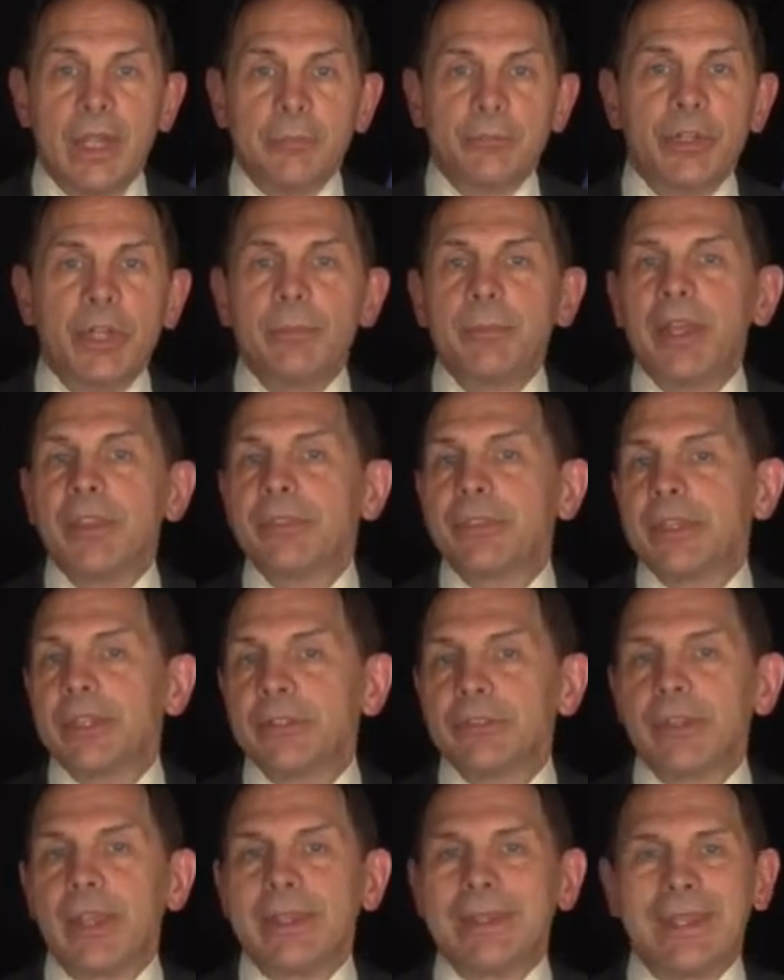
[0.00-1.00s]
I'm talking about
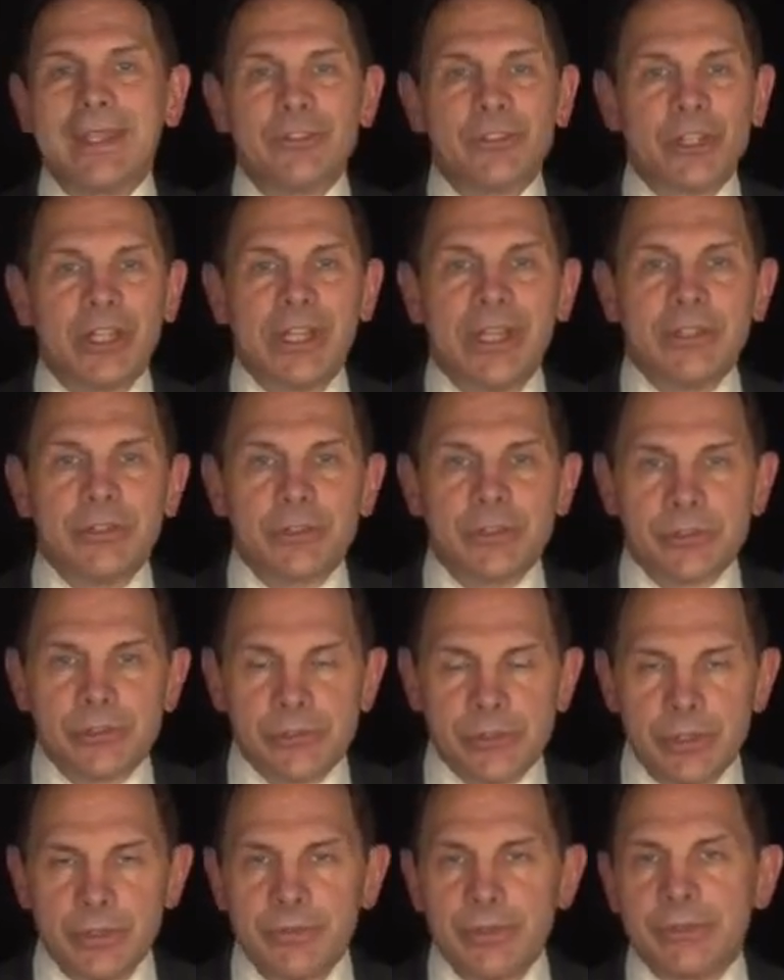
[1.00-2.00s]
things like education
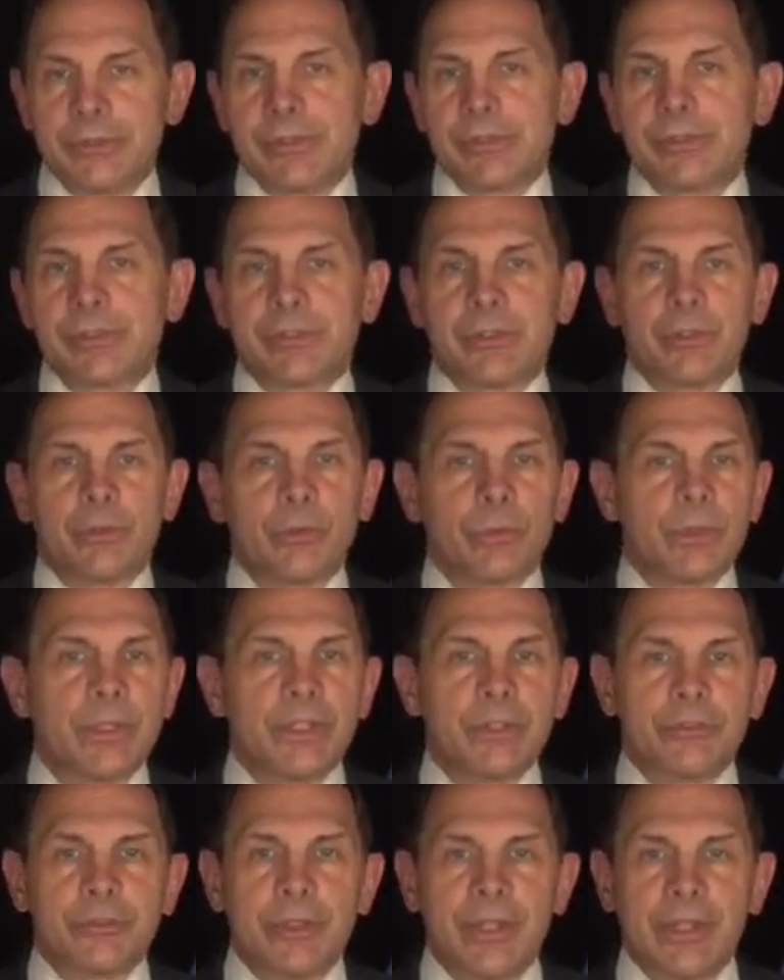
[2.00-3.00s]
services,
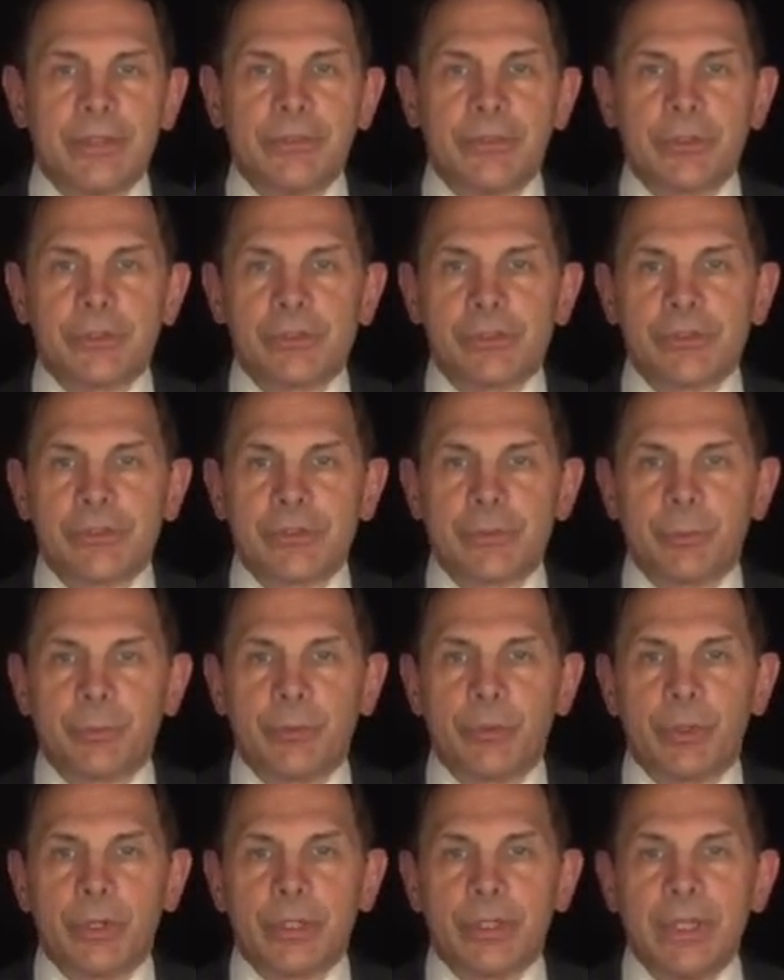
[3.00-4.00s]
career transition
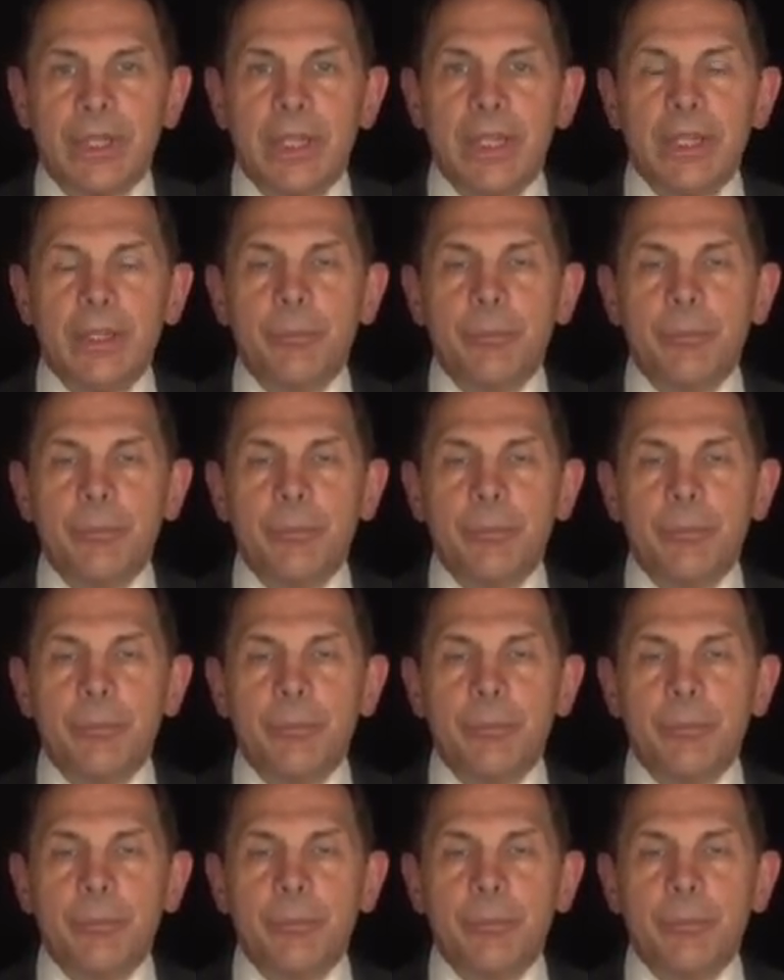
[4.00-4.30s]
support,